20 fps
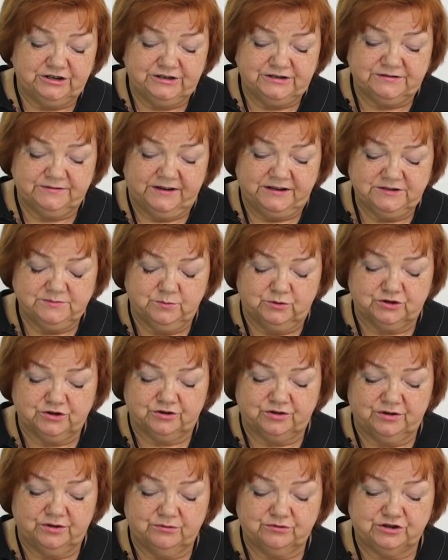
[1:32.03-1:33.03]
You can make
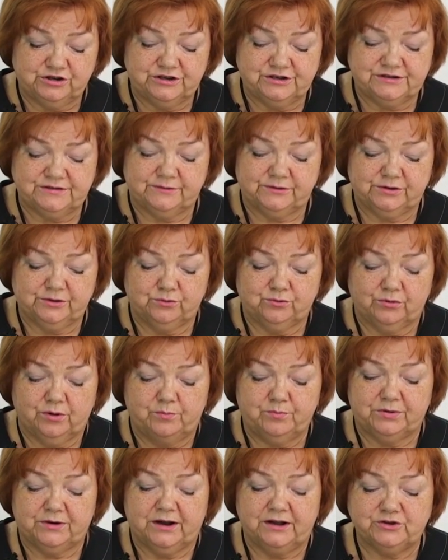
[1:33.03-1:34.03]
such fly zippers in
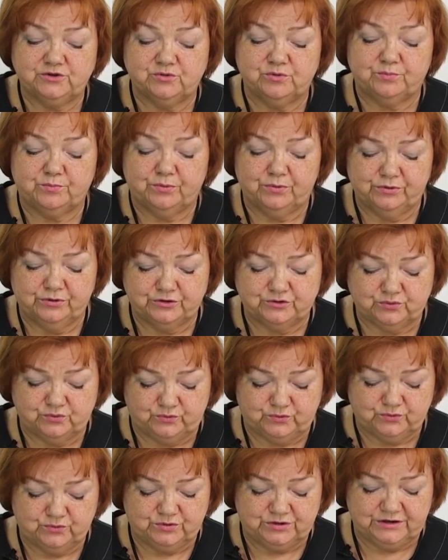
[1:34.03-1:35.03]
skirts and
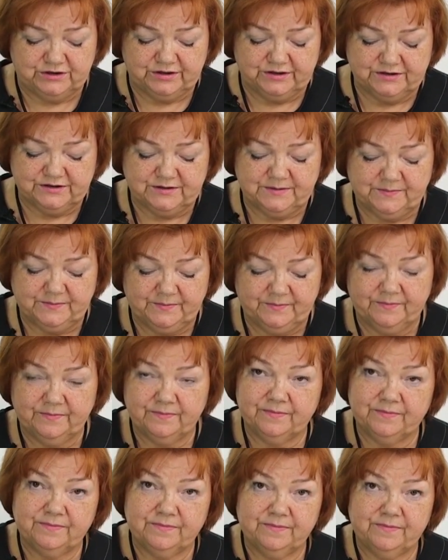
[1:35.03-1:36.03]
trousers with different
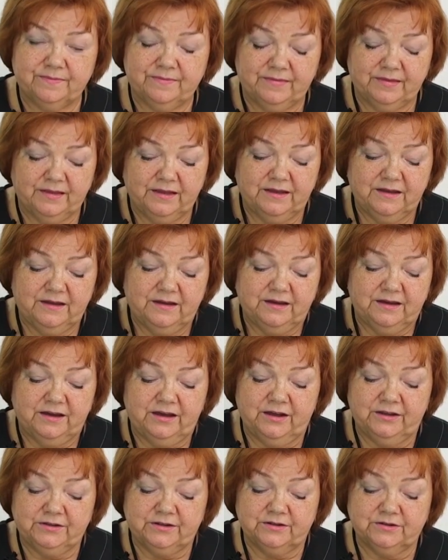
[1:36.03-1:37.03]
designs.
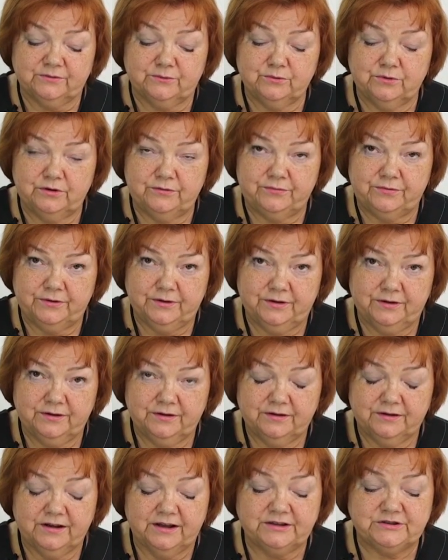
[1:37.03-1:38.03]
The fact that we show
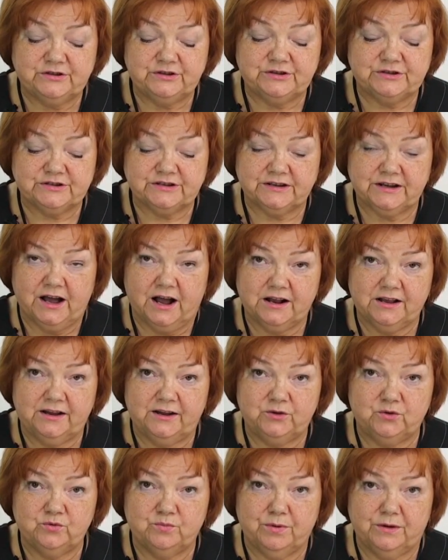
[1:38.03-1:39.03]
you this skirt
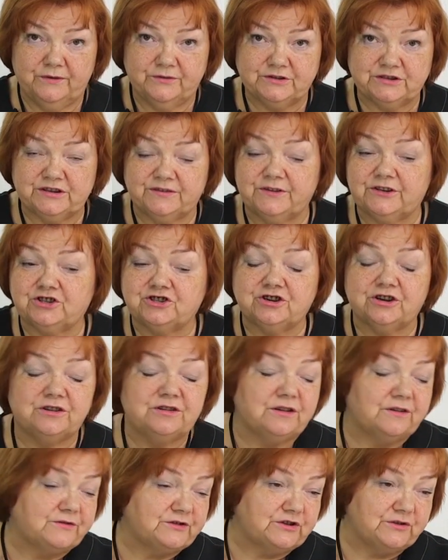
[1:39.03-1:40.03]
doesn't mean that you
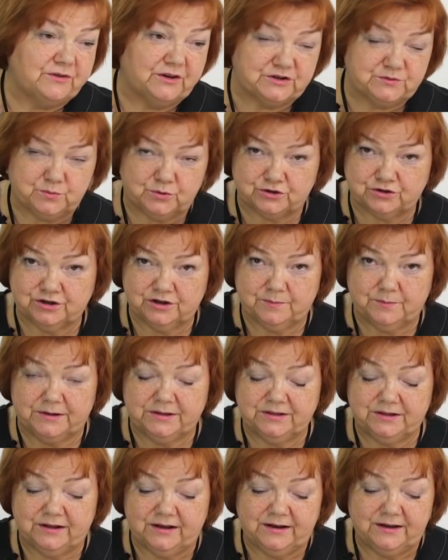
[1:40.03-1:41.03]
can only make such
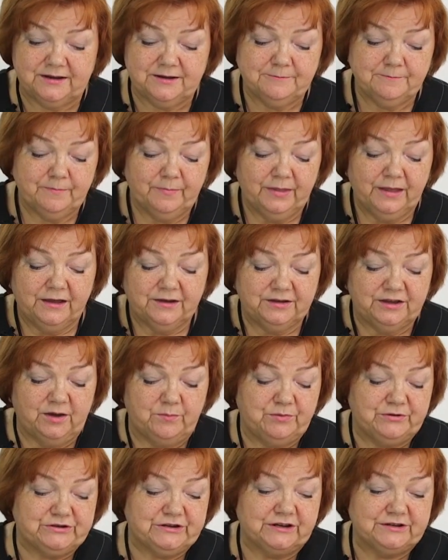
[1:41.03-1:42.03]
details in the skirts of
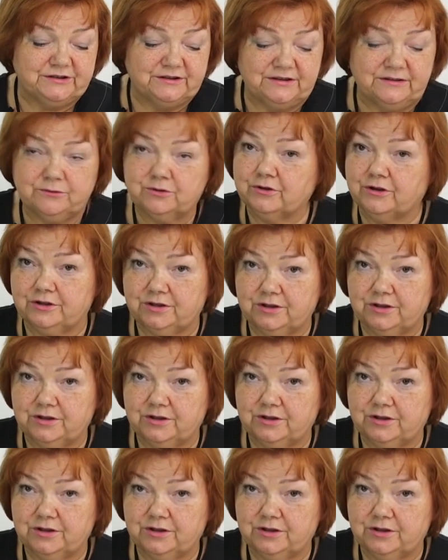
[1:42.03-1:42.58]
this design.